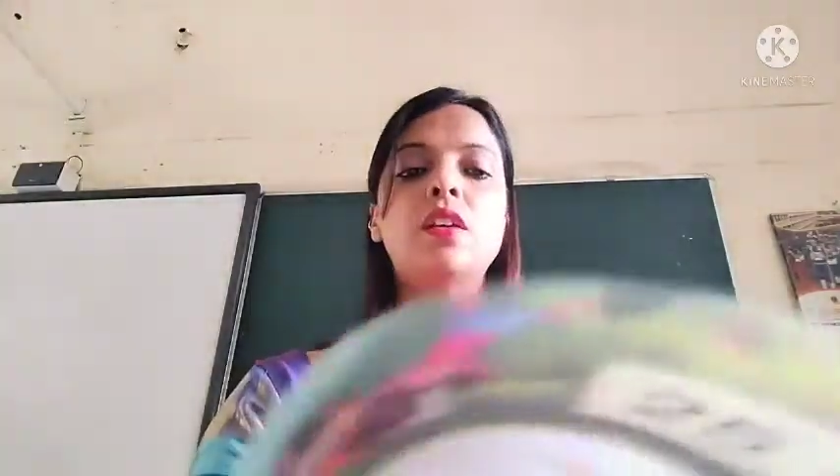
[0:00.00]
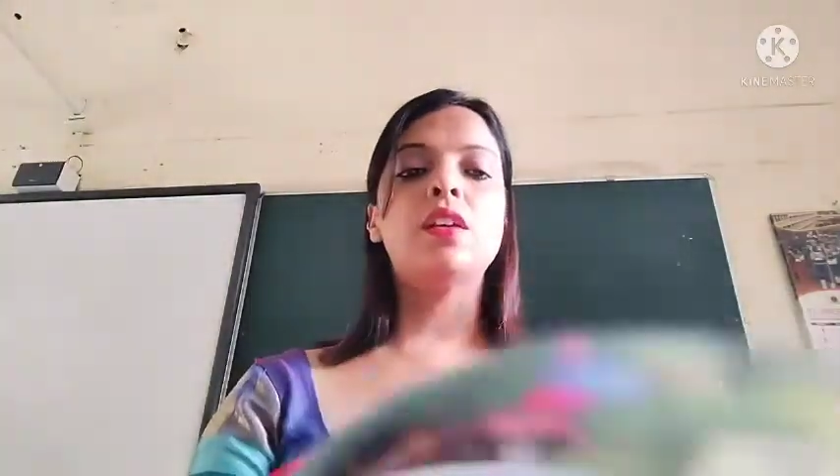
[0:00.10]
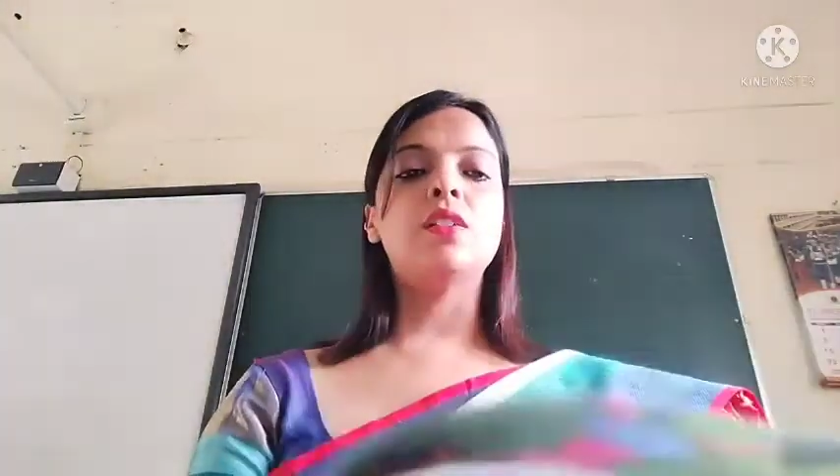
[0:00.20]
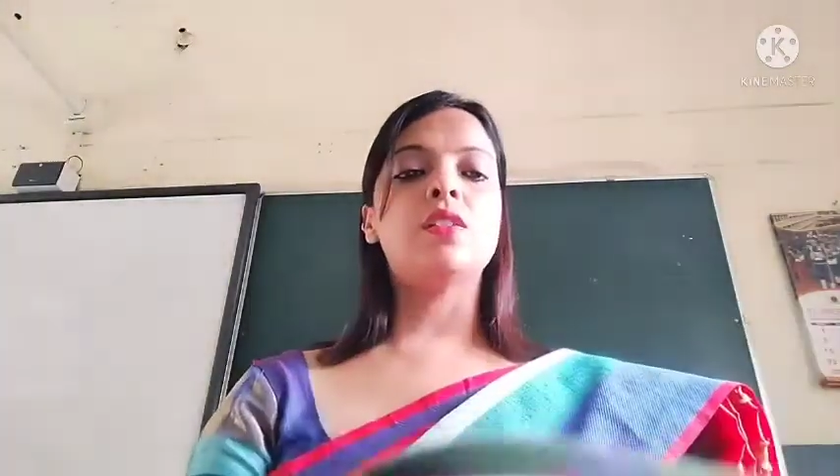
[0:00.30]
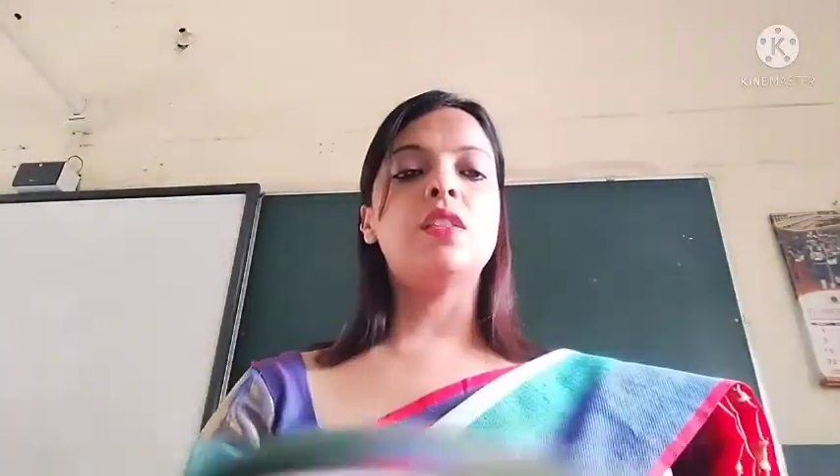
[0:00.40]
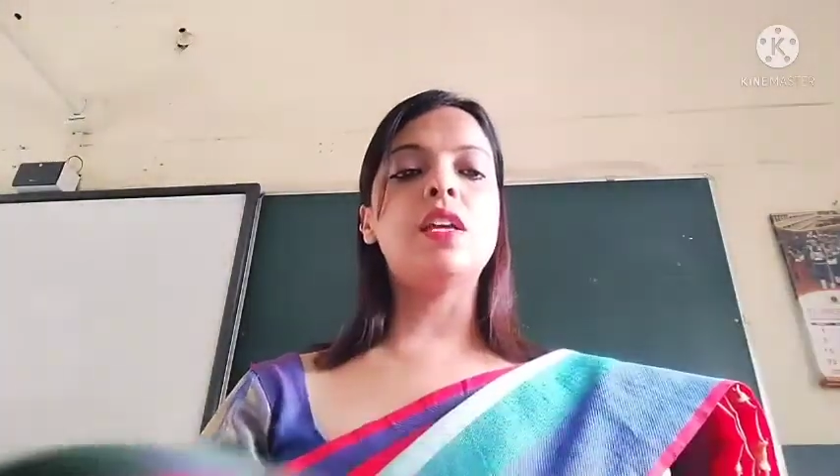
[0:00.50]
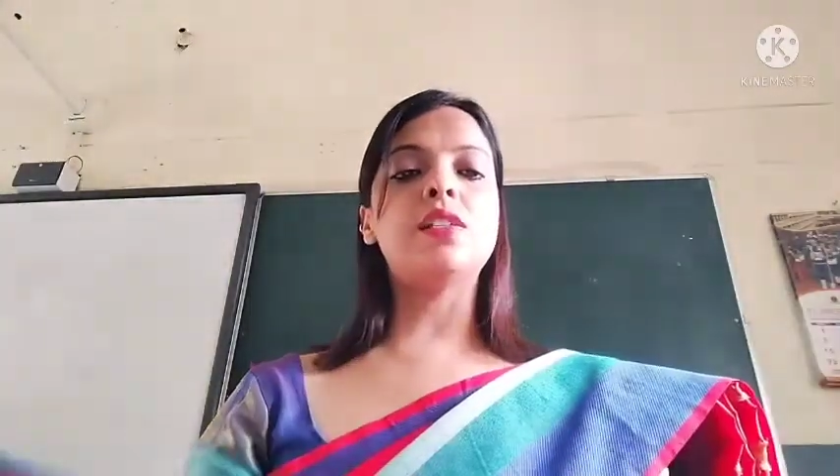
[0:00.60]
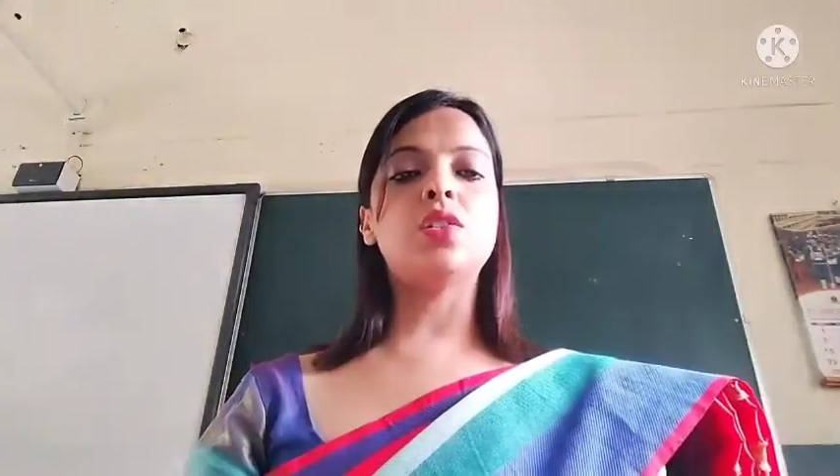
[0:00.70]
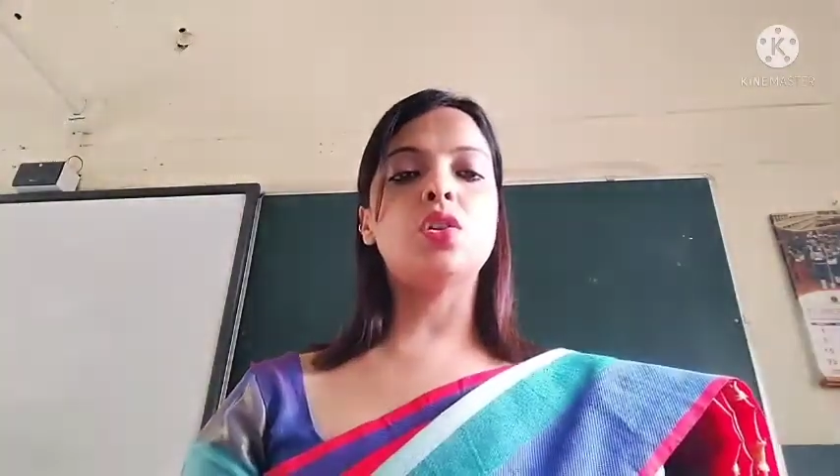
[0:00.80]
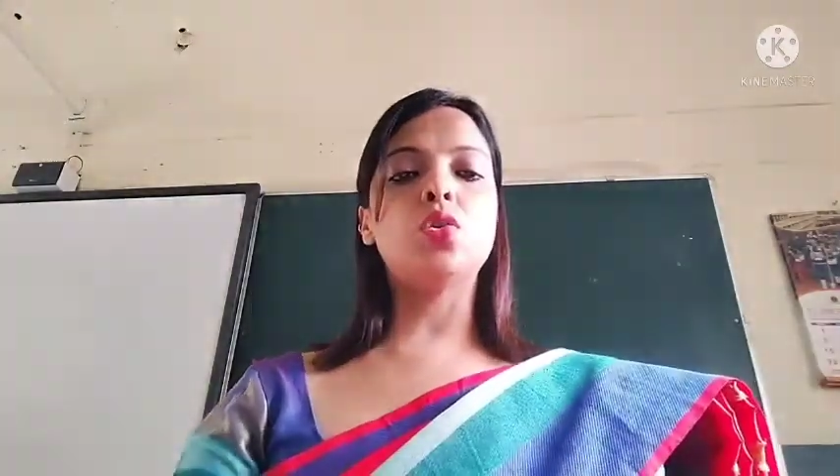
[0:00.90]
let's
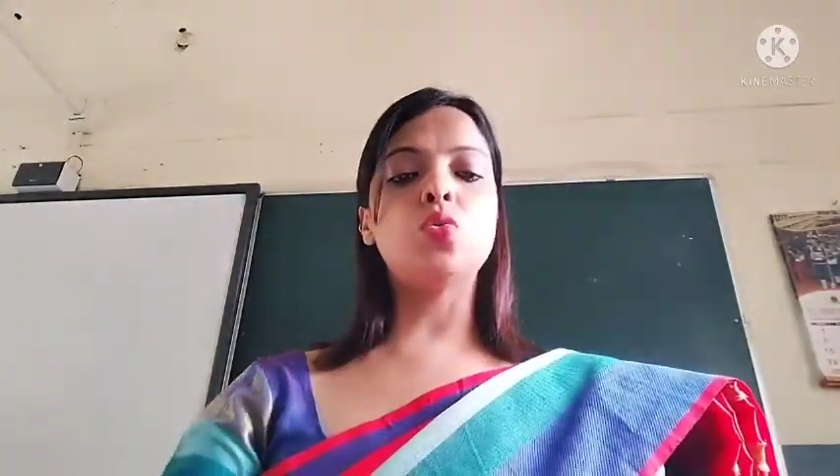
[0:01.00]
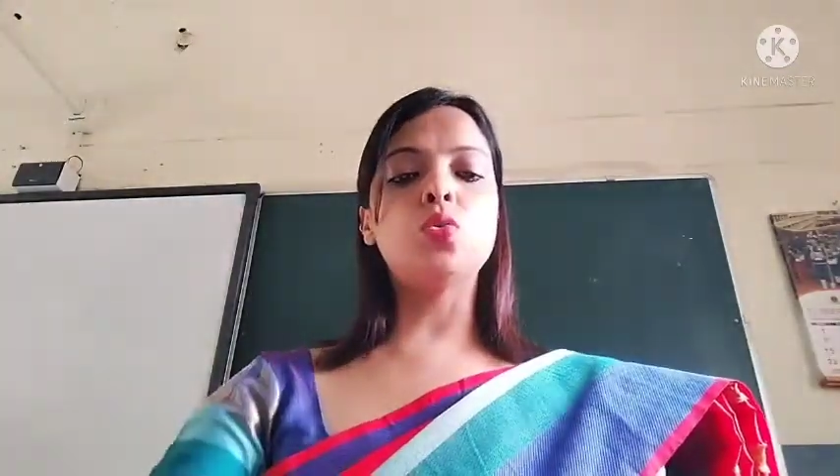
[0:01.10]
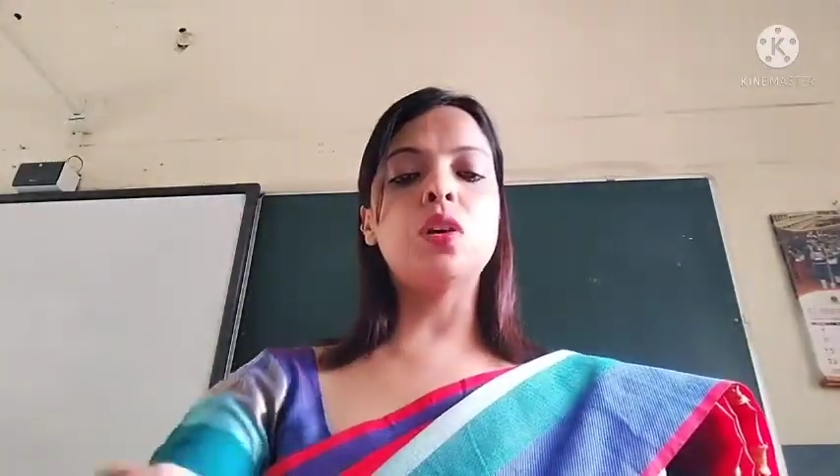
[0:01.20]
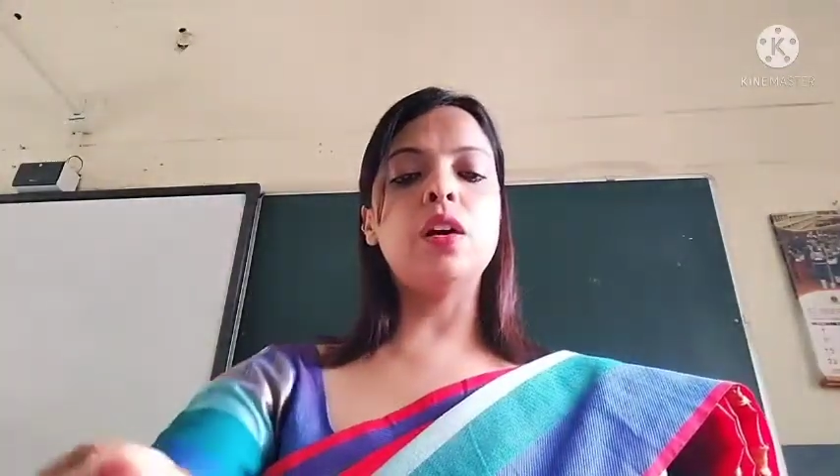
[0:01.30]
do the